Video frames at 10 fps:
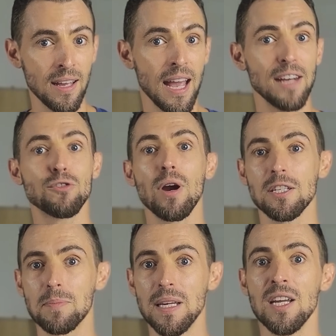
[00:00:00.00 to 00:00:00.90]
And
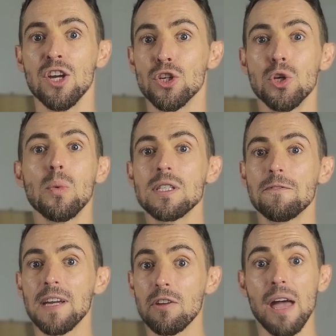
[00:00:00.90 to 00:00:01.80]
trust me, you want to
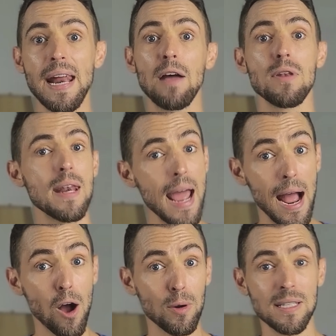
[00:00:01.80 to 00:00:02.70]
figure that out
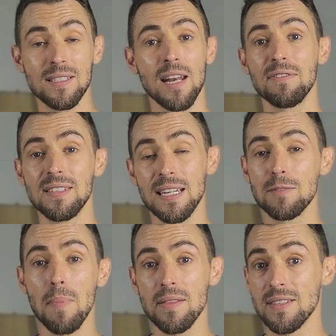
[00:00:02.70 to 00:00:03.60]
now instead of 6
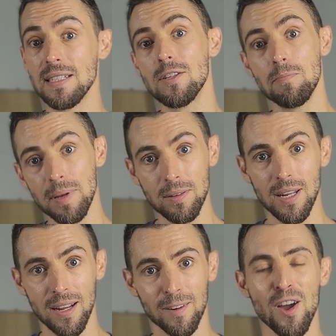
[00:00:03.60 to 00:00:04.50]
months into building.